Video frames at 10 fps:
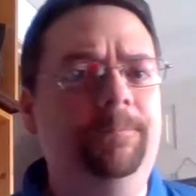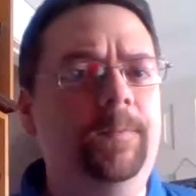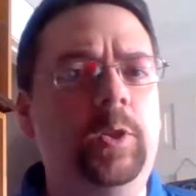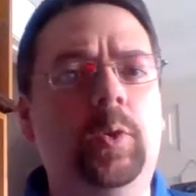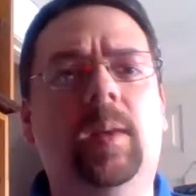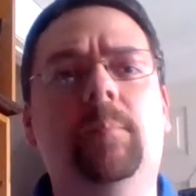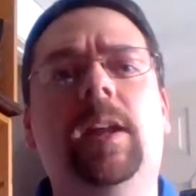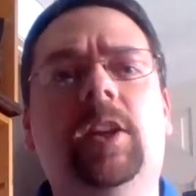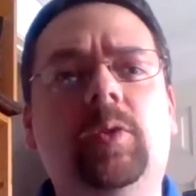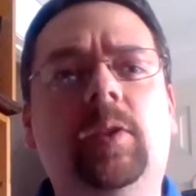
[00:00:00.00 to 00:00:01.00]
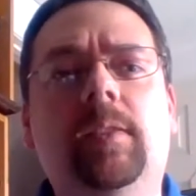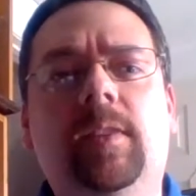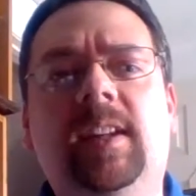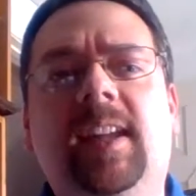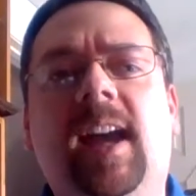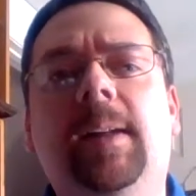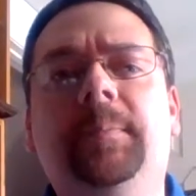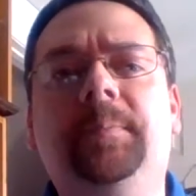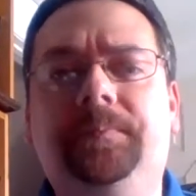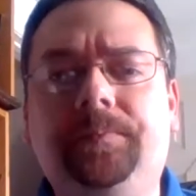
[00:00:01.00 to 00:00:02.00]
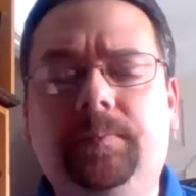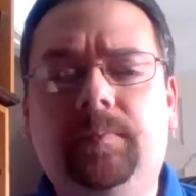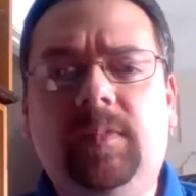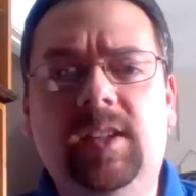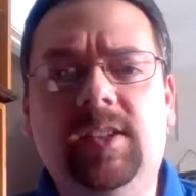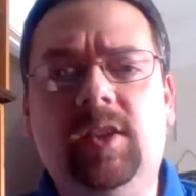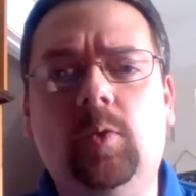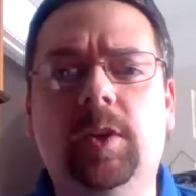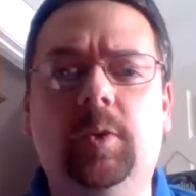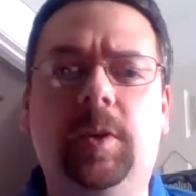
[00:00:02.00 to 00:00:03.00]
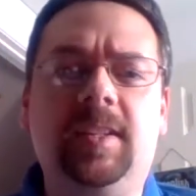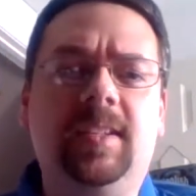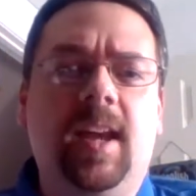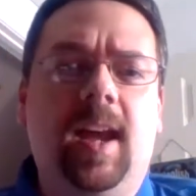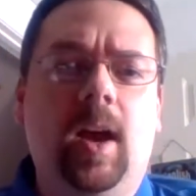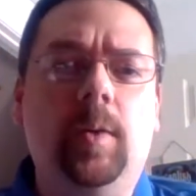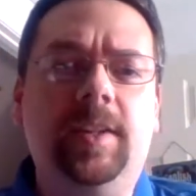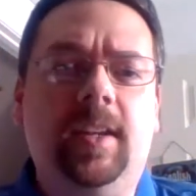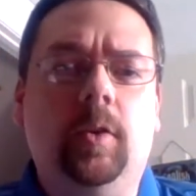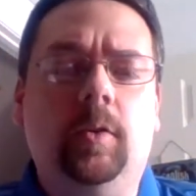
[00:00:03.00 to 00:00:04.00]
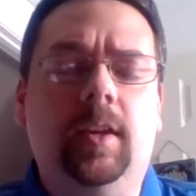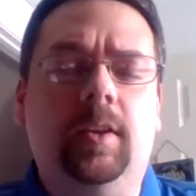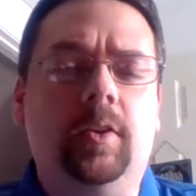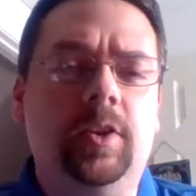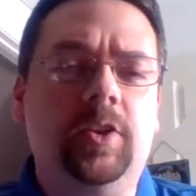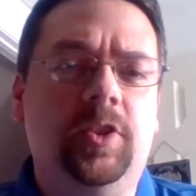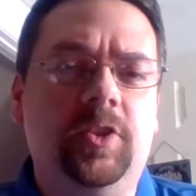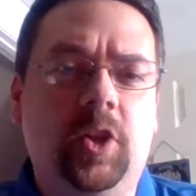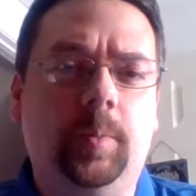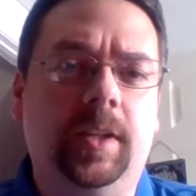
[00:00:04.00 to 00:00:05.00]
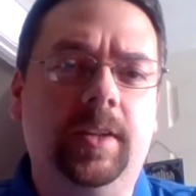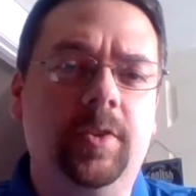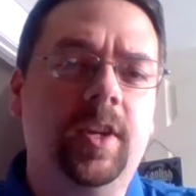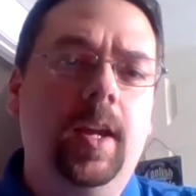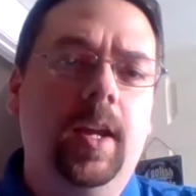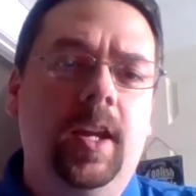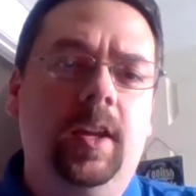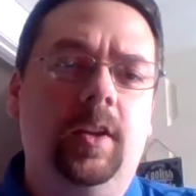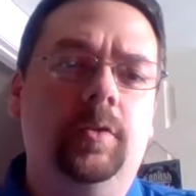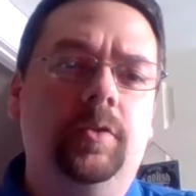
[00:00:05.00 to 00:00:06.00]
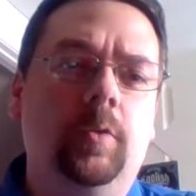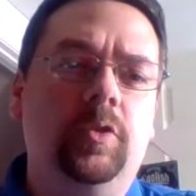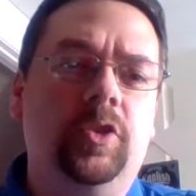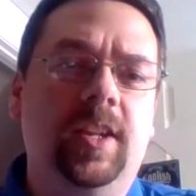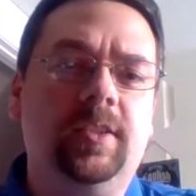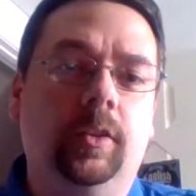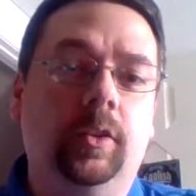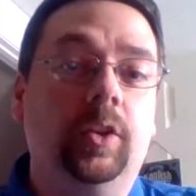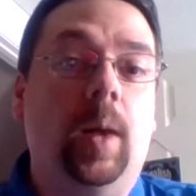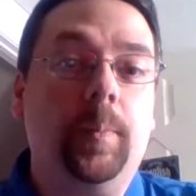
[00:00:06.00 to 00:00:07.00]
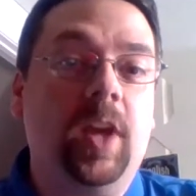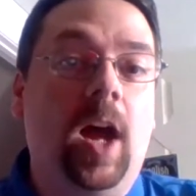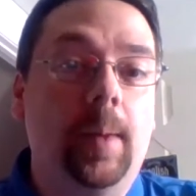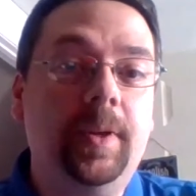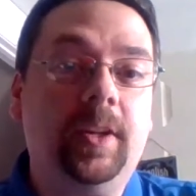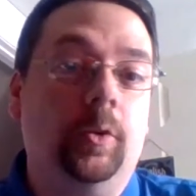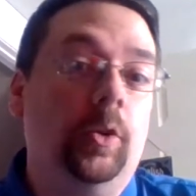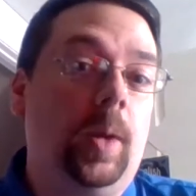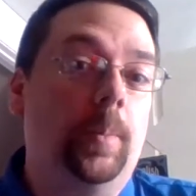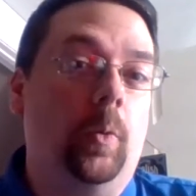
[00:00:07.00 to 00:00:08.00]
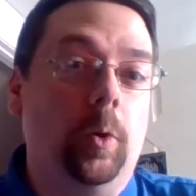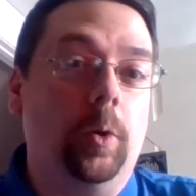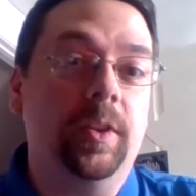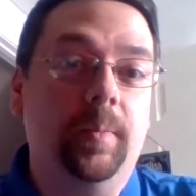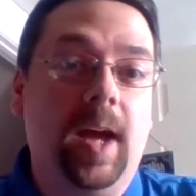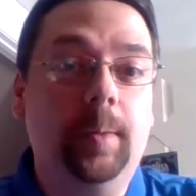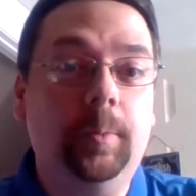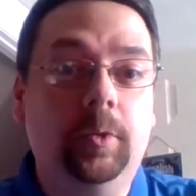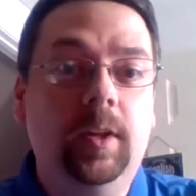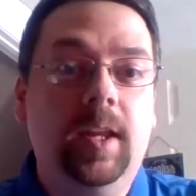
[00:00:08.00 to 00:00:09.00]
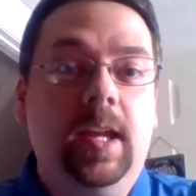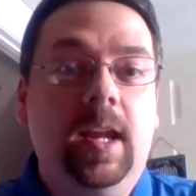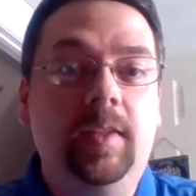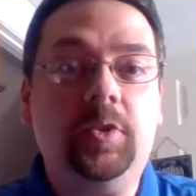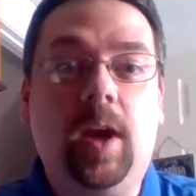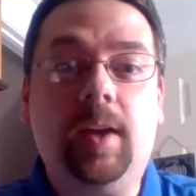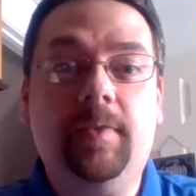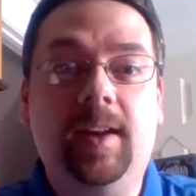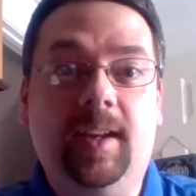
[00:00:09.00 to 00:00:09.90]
doing a ministry of any kind, this is one of the reasons I always tell young Christians, young believers, don't just look up a topic or look up a word in the Bible and then try to find